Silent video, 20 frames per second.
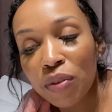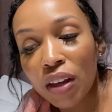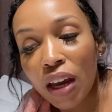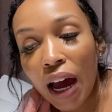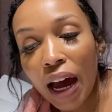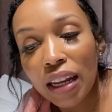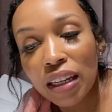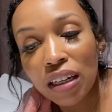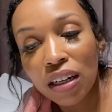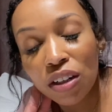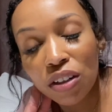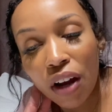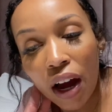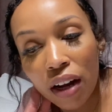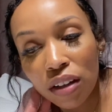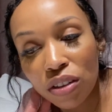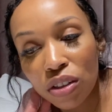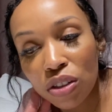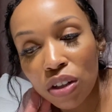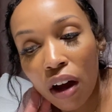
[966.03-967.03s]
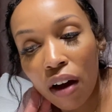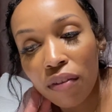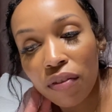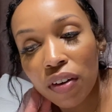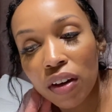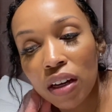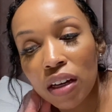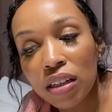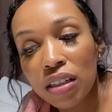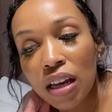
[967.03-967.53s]
I leave the doctor's
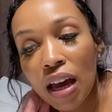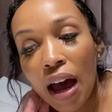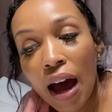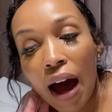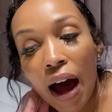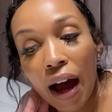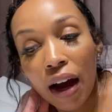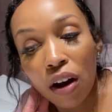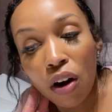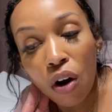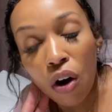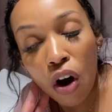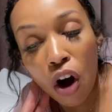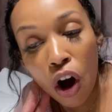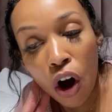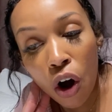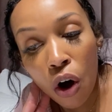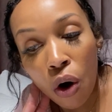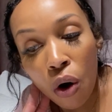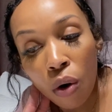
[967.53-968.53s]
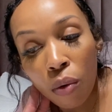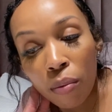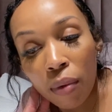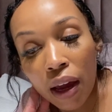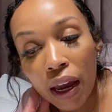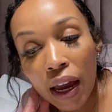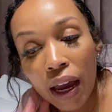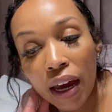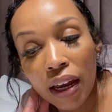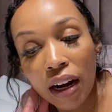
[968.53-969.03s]
office. I go home
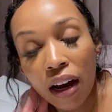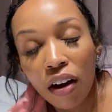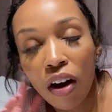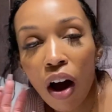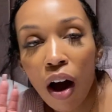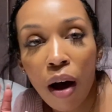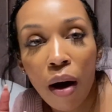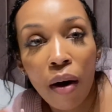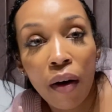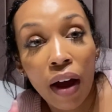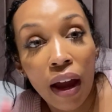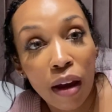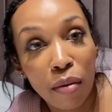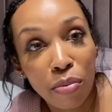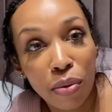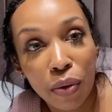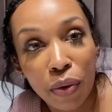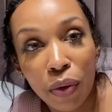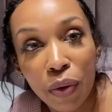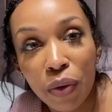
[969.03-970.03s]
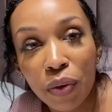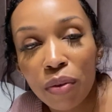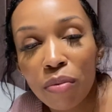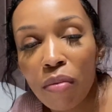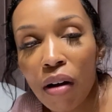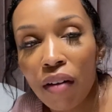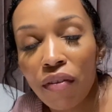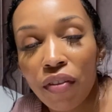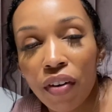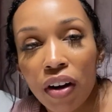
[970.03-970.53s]
and I call April,
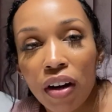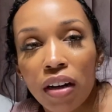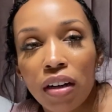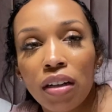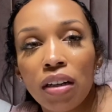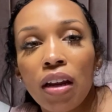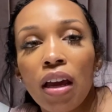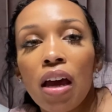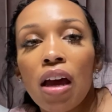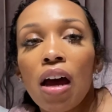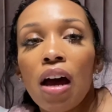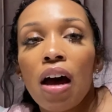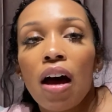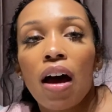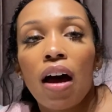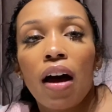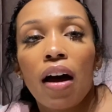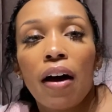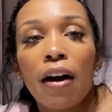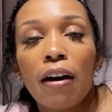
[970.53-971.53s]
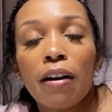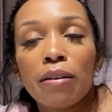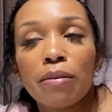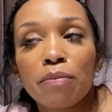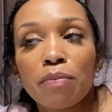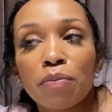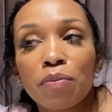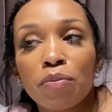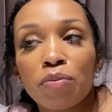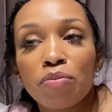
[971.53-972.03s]
my friend.
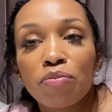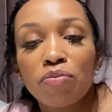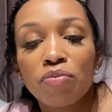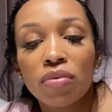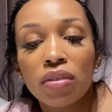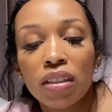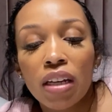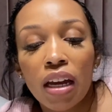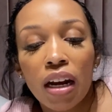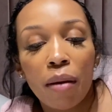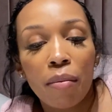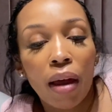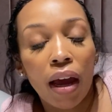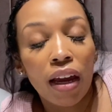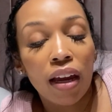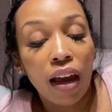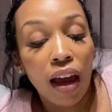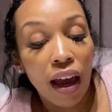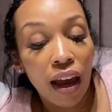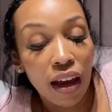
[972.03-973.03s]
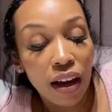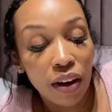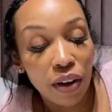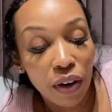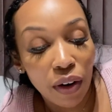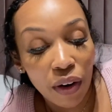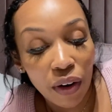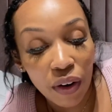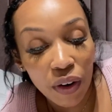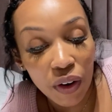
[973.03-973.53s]
And I'm like, hey,
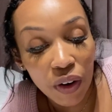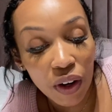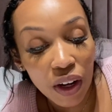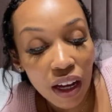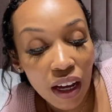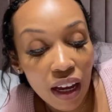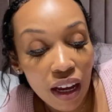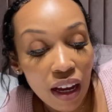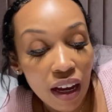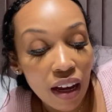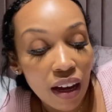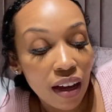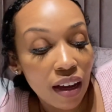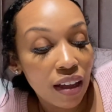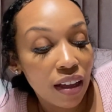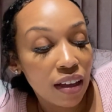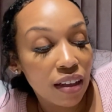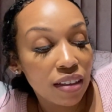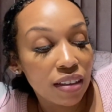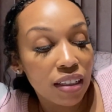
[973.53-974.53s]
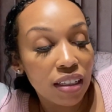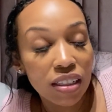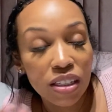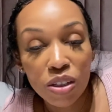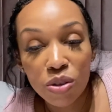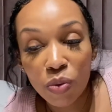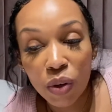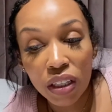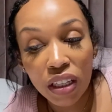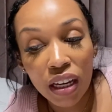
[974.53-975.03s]
girl, this
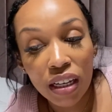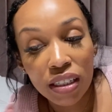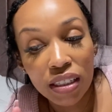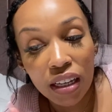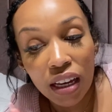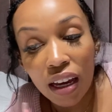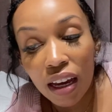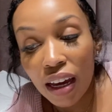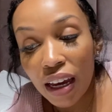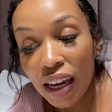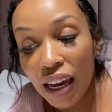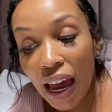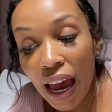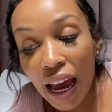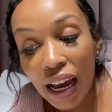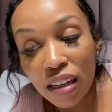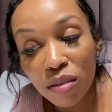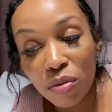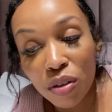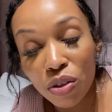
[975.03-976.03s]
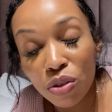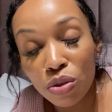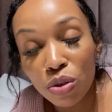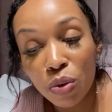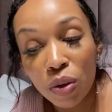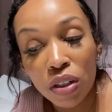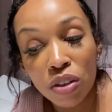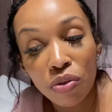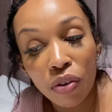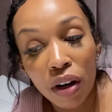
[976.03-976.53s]
is what they said. He asked me, do
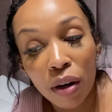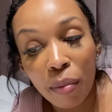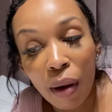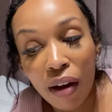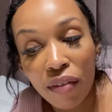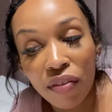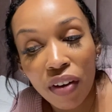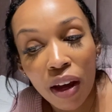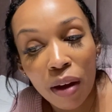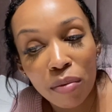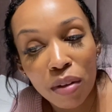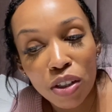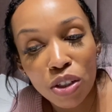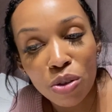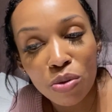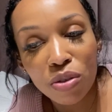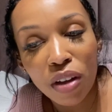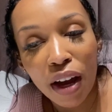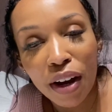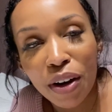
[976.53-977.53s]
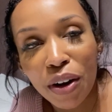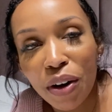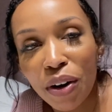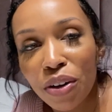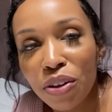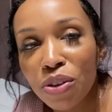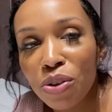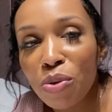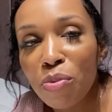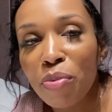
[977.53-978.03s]
twins run in my family? She was like, girl,
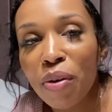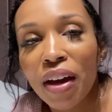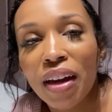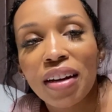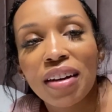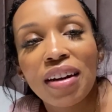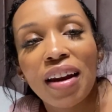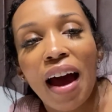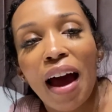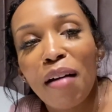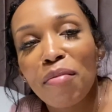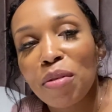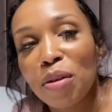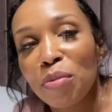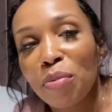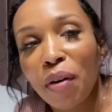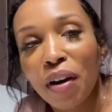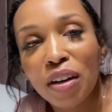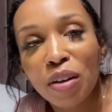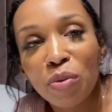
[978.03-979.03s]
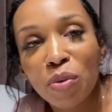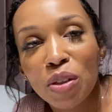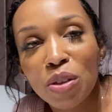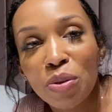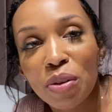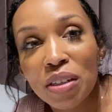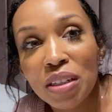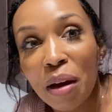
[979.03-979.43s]
you better not be pregnant with twins.